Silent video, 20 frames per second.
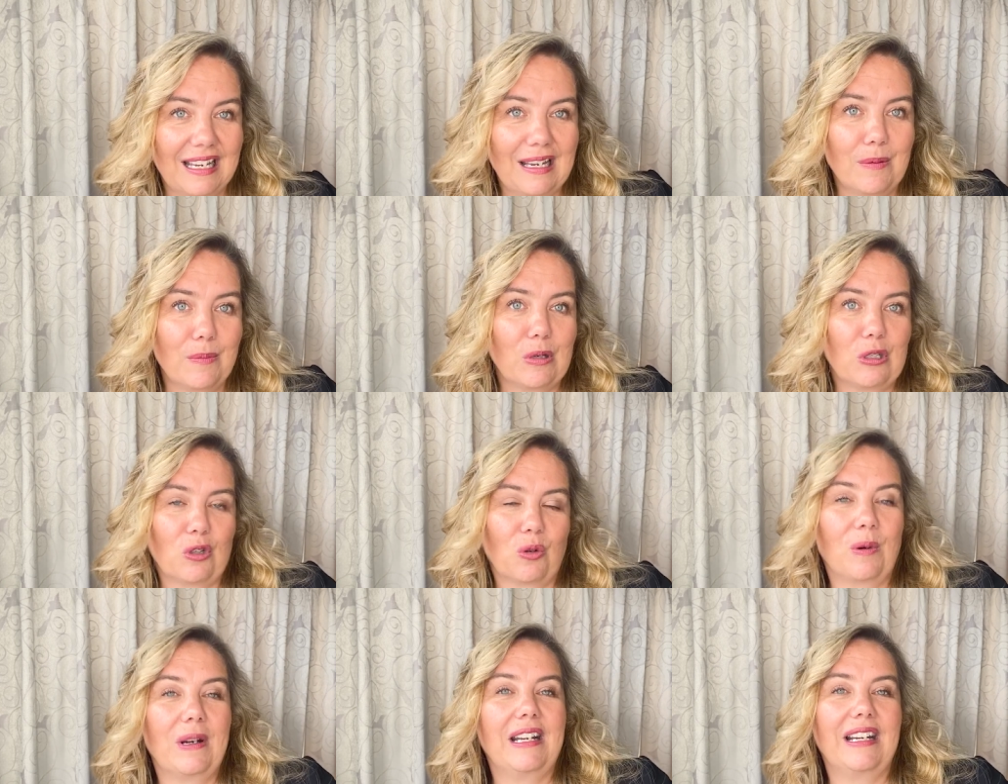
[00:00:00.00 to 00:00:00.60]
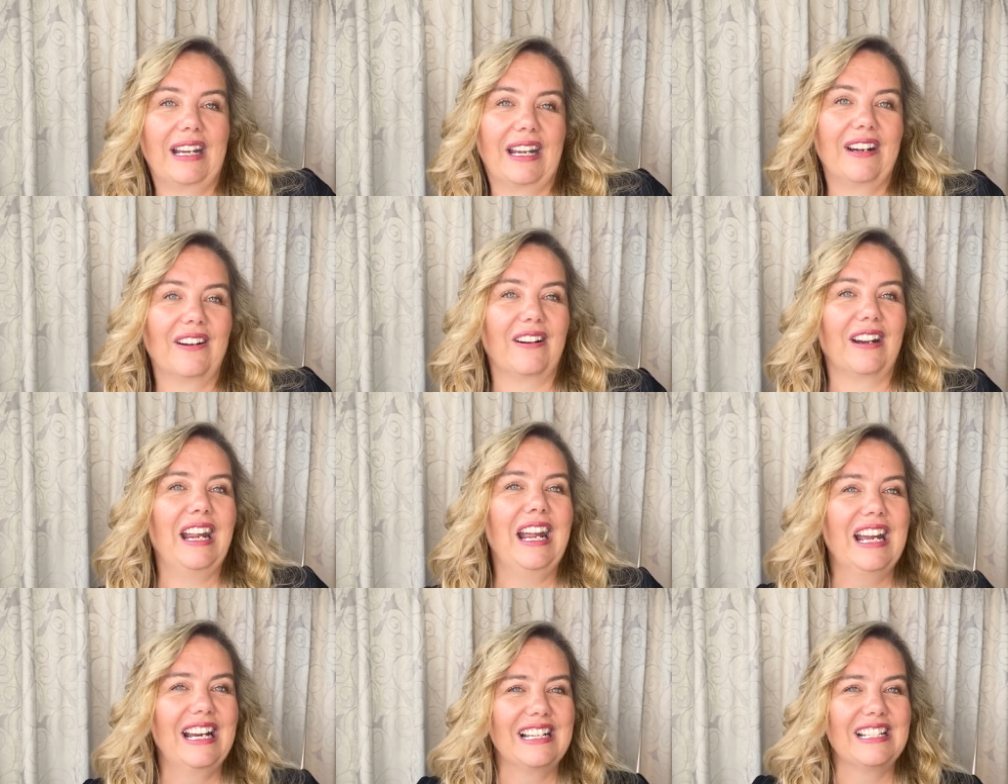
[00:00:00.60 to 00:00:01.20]
in between
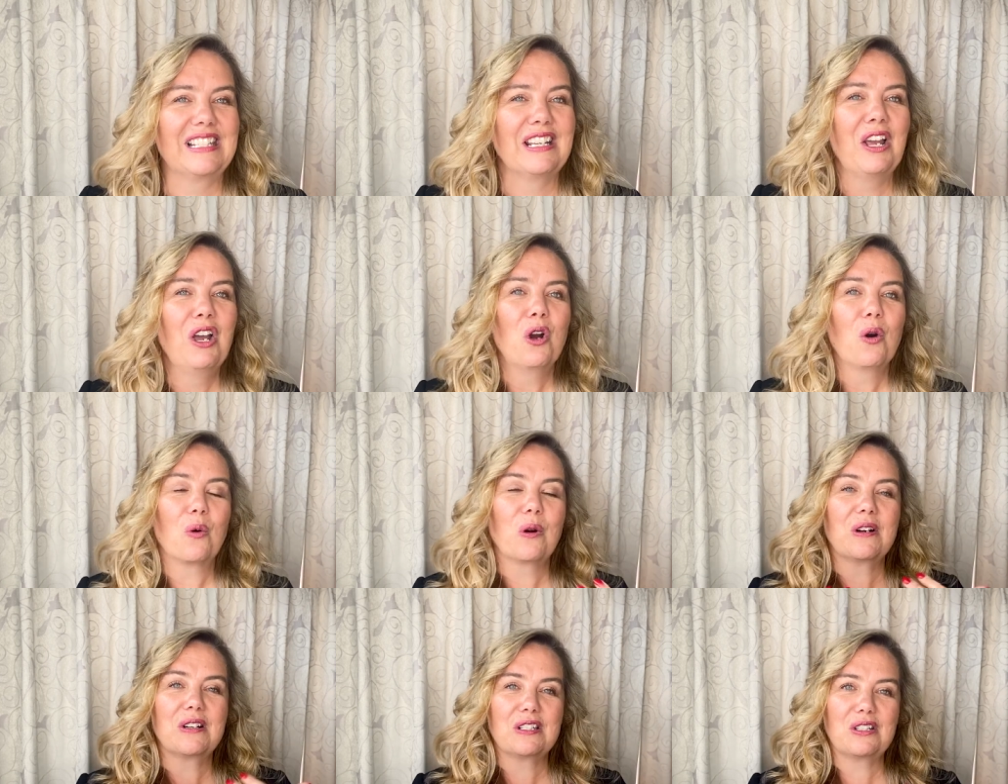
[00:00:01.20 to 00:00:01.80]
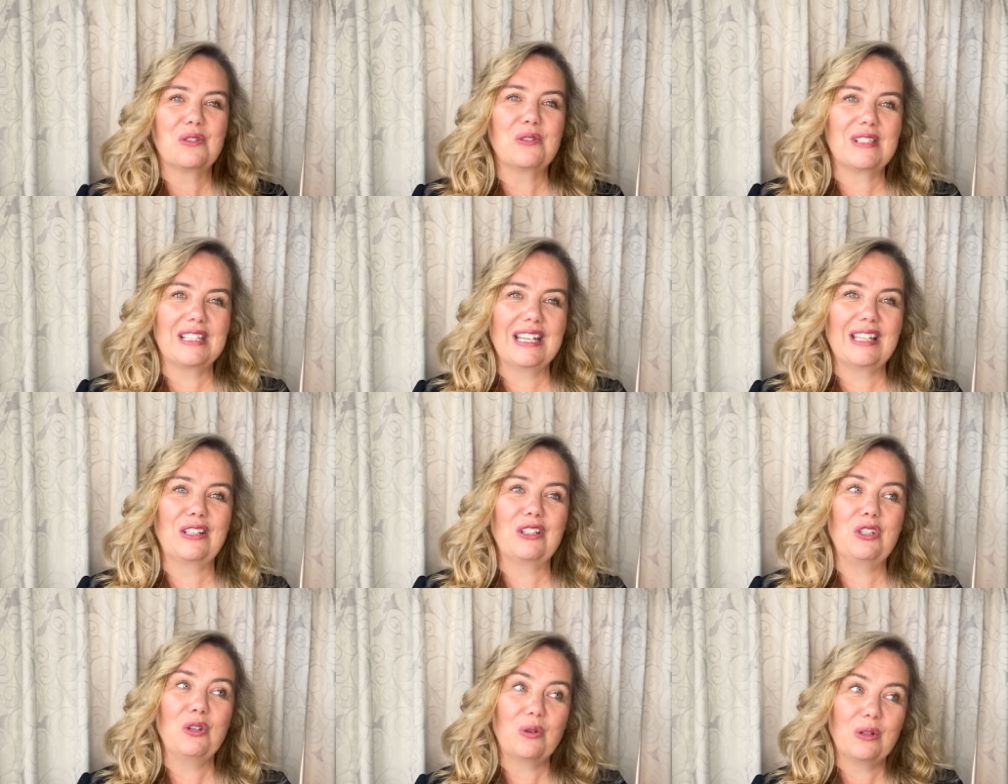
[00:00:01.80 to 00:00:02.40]
areas. Whereas New
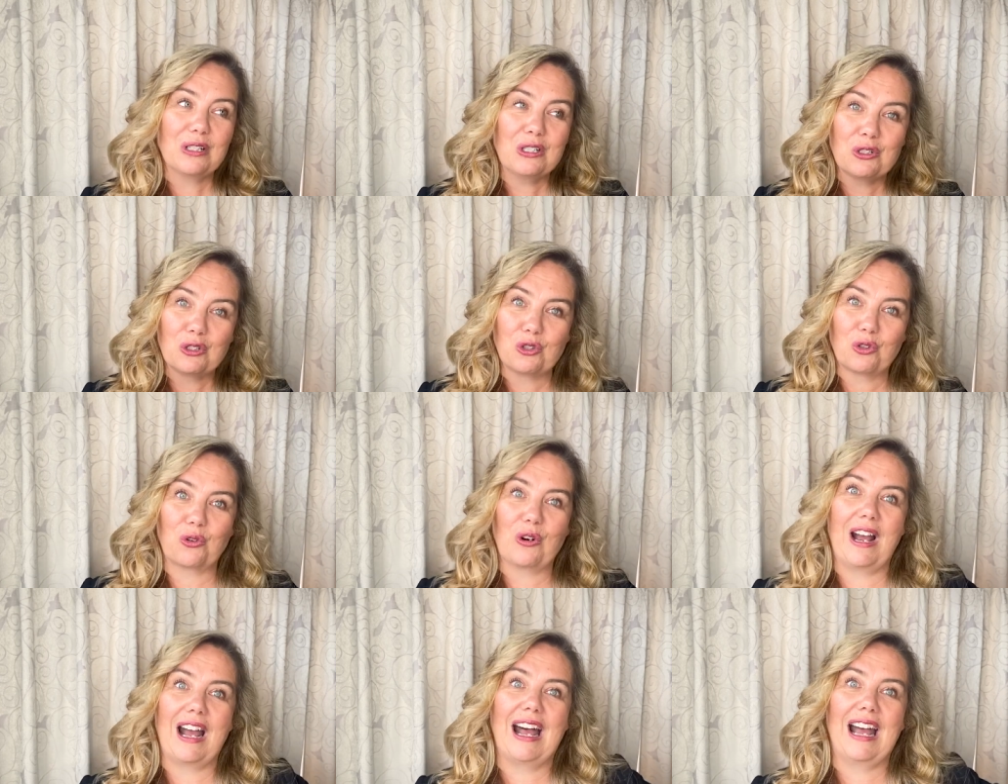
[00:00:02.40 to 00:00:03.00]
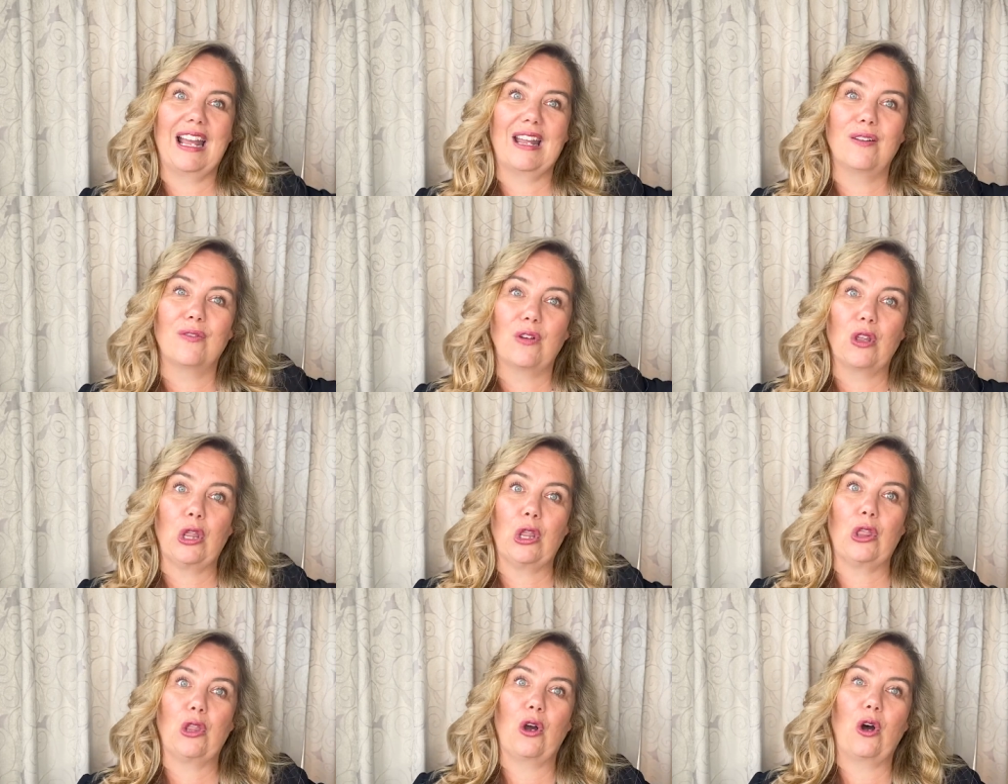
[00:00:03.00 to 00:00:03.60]
Zealand, you can drive
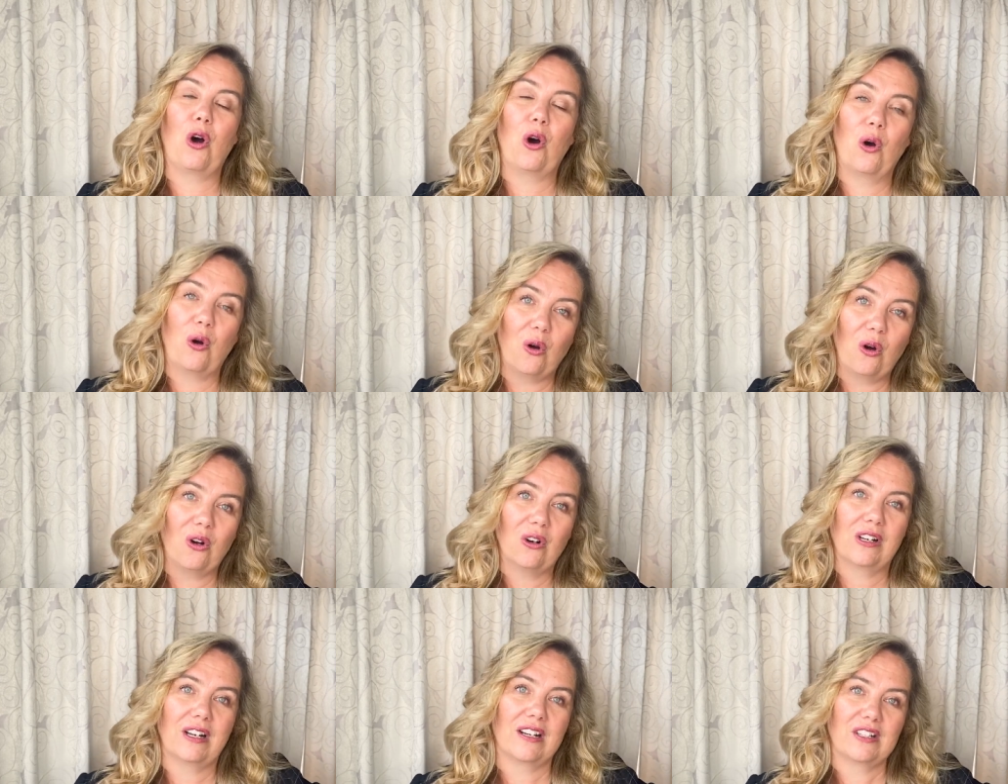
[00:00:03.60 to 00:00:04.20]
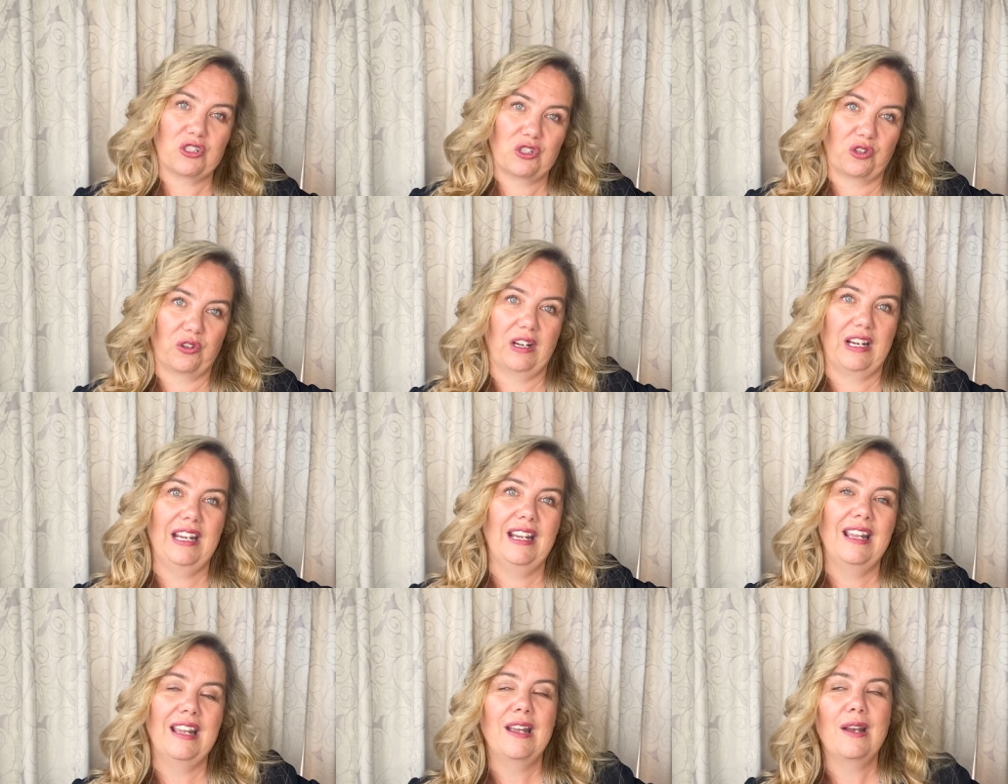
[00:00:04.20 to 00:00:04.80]
the whole
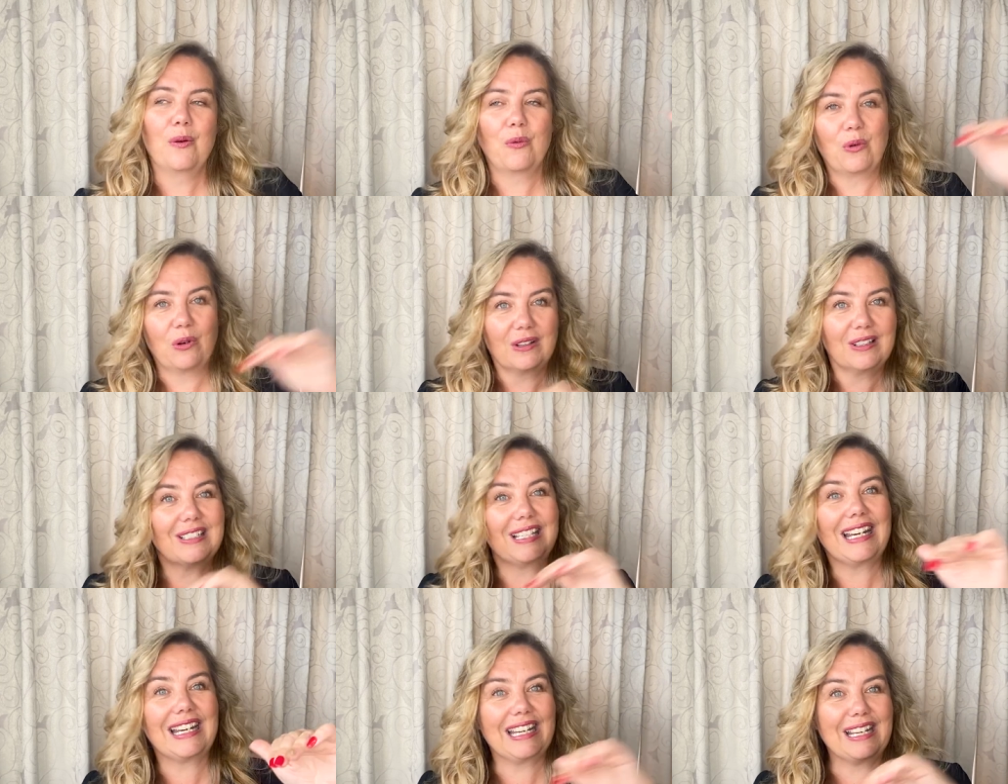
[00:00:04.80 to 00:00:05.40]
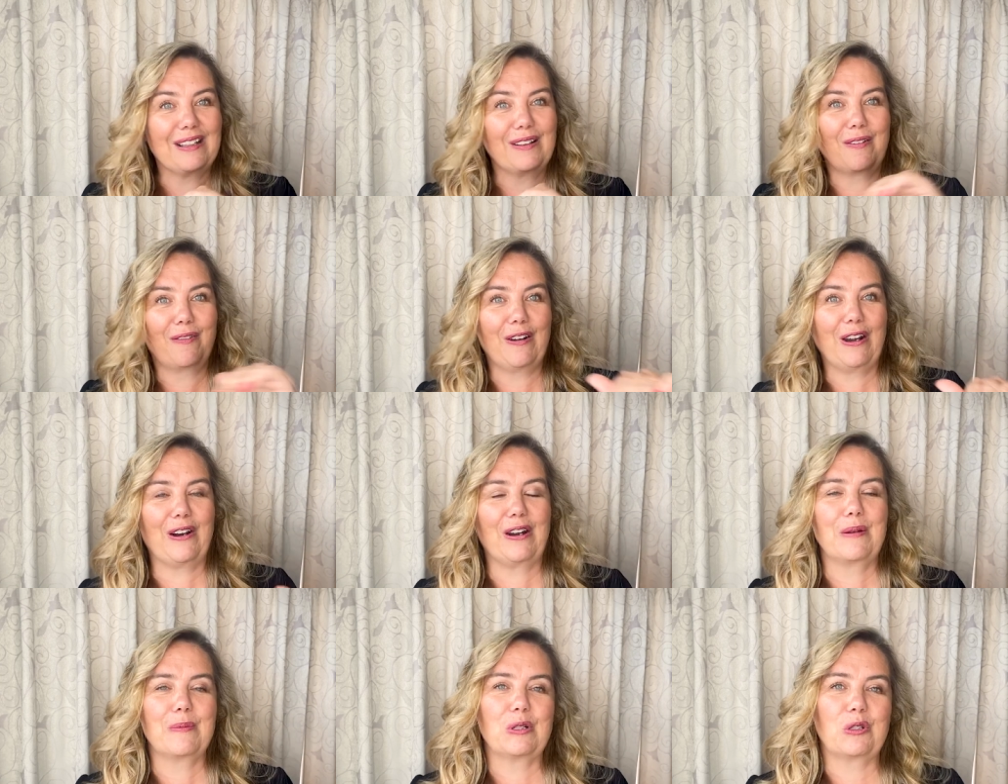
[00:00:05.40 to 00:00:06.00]
country while taking the
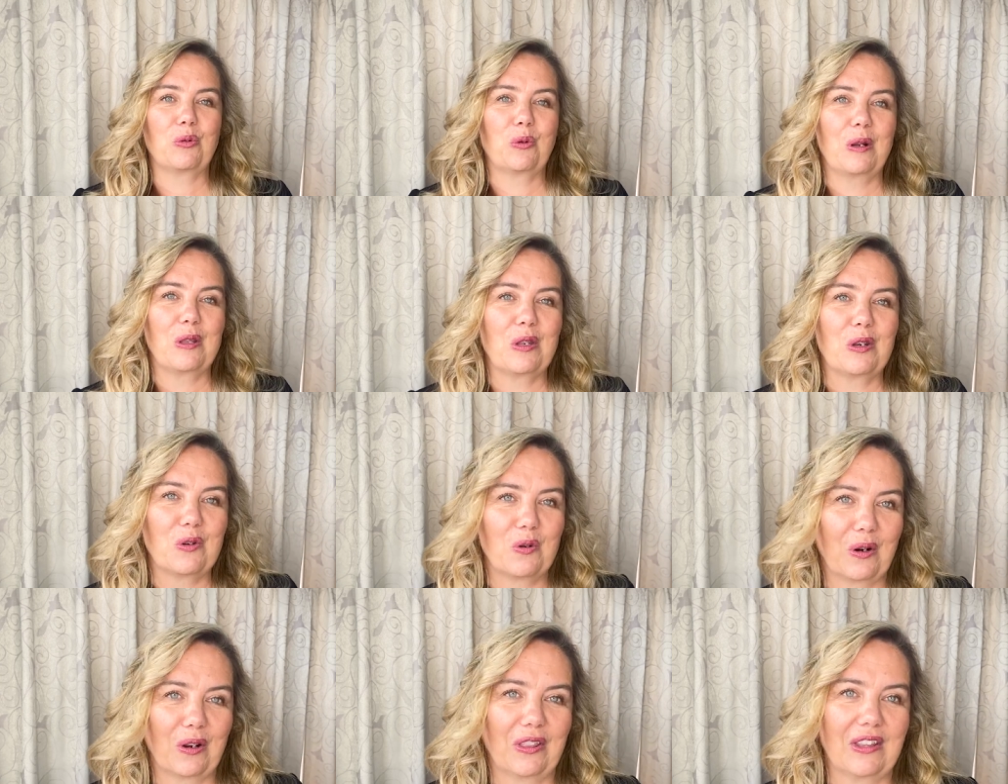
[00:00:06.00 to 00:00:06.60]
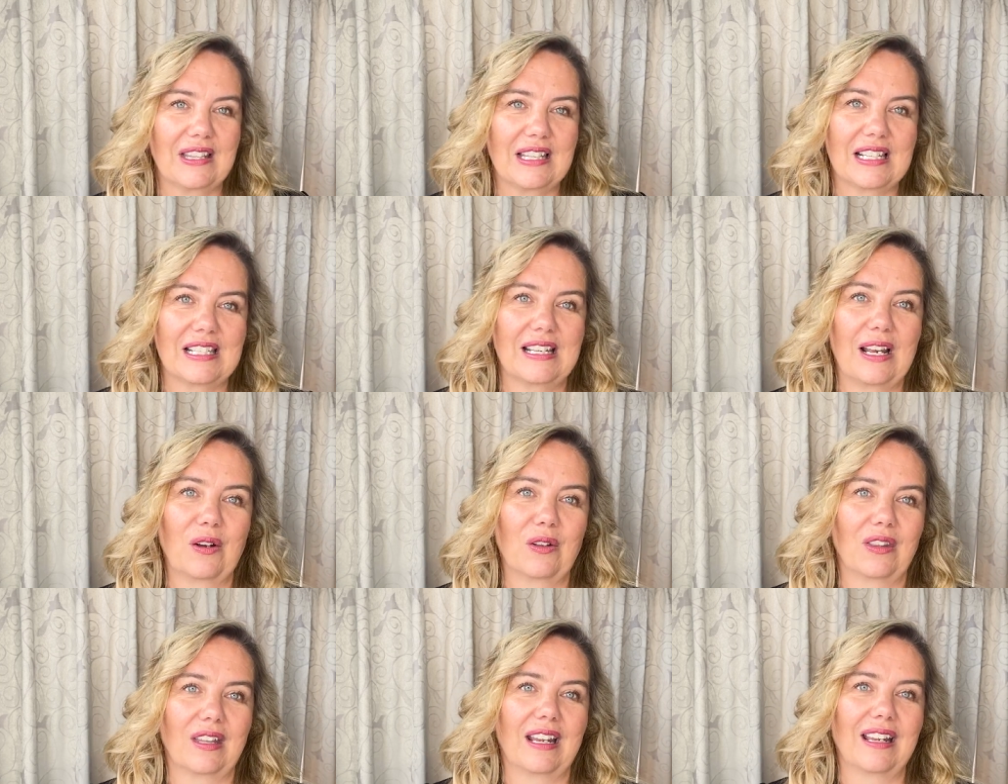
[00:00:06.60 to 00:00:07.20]
ferry between the North and the
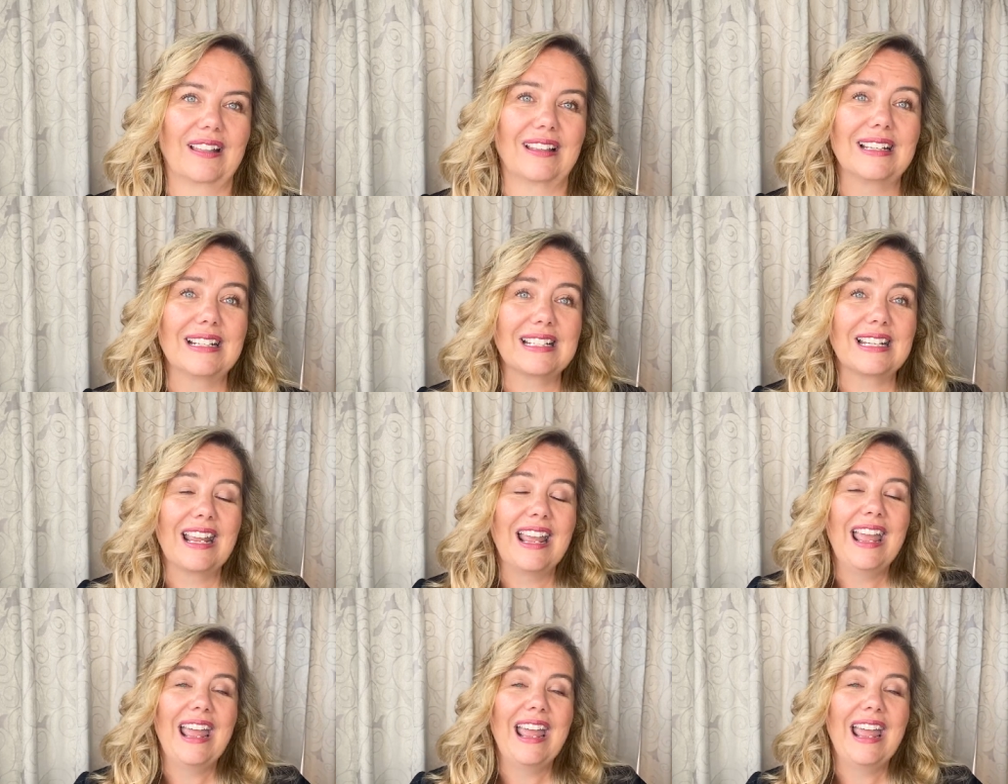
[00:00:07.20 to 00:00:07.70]
South Island,